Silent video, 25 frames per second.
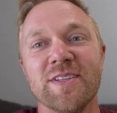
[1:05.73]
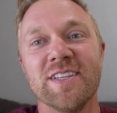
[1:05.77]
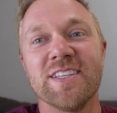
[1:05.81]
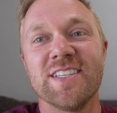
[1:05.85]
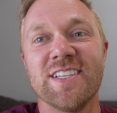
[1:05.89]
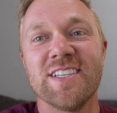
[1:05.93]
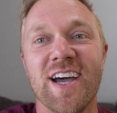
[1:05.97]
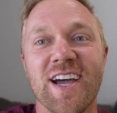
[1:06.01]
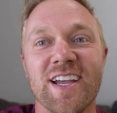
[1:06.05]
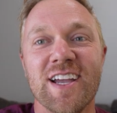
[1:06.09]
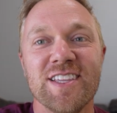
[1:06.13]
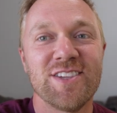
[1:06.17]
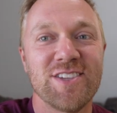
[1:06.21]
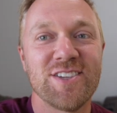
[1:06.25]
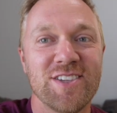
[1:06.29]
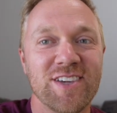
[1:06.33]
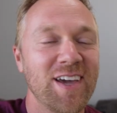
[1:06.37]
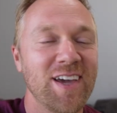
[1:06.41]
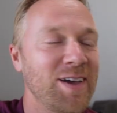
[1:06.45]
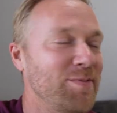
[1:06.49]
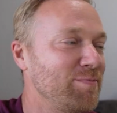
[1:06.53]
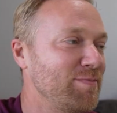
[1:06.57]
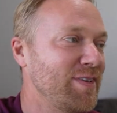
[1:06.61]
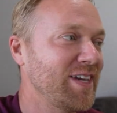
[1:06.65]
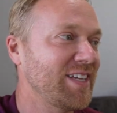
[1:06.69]
and touch
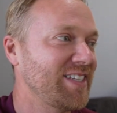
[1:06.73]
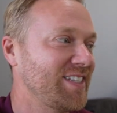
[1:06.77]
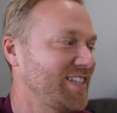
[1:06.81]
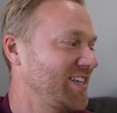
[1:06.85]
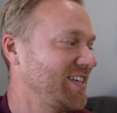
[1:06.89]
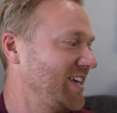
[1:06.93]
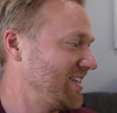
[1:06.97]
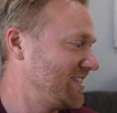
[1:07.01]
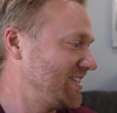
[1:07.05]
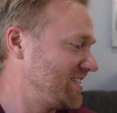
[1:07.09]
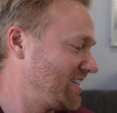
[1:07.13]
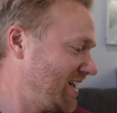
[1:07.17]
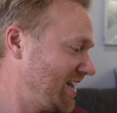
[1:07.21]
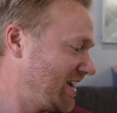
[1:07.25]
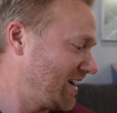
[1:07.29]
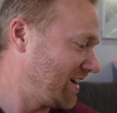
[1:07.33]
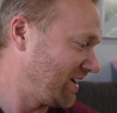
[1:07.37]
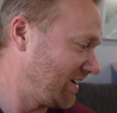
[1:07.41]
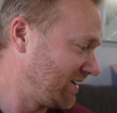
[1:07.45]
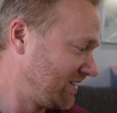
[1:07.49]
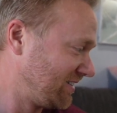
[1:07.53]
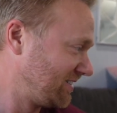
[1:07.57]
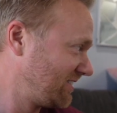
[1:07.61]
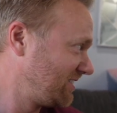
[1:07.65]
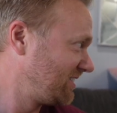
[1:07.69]
a yeah. mixed kid's hair?
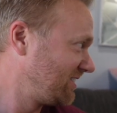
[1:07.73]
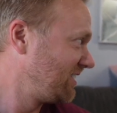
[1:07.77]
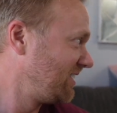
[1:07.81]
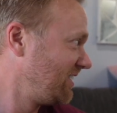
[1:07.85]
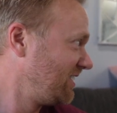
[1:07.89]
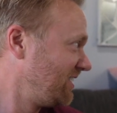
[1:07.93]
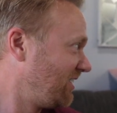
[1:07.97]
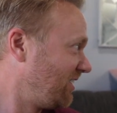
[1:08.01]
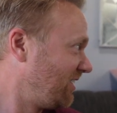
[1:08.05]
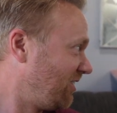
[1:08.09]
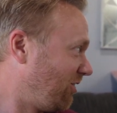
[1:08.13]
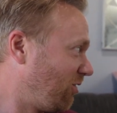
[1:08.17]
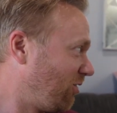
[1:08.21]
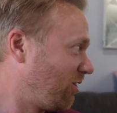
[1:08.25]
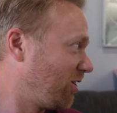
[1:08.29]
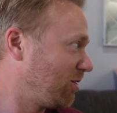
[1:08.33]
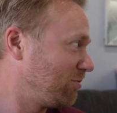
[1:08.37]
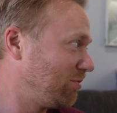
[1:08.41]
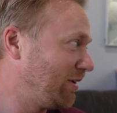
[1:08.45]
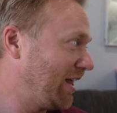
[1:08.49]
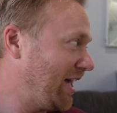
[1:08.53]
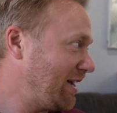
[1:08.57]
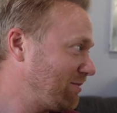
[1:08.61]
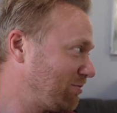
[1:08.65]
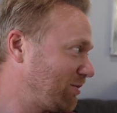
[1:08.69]
It's so weird. Or a
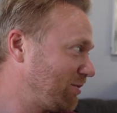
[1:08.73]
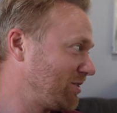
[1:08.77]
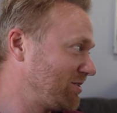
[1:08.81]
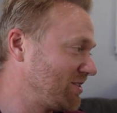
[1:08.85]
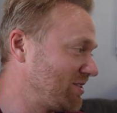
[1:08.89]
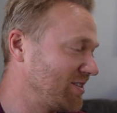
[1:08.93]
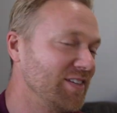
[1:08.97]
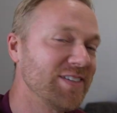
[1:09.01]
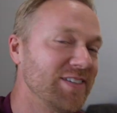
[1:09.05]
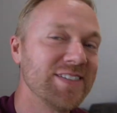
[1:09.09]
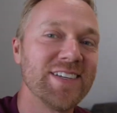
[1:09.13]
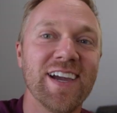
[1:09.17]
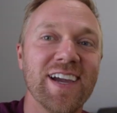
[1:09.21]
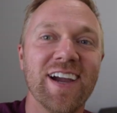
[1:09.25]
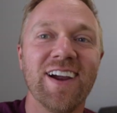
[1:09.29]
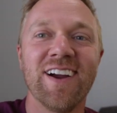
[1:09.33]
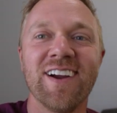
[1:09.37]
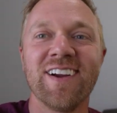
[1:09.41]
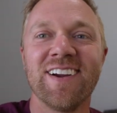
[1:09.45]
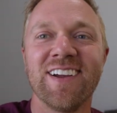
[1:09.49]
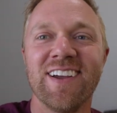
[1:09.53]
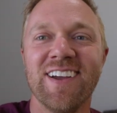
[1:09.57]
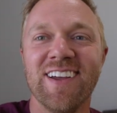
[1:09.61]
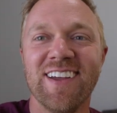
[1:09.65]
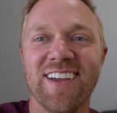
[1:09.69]
black it's, person's hair.
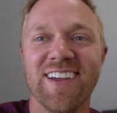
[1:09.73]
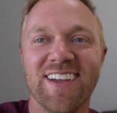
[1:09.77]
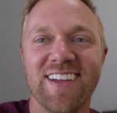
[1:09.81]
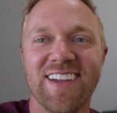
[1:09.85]
Know,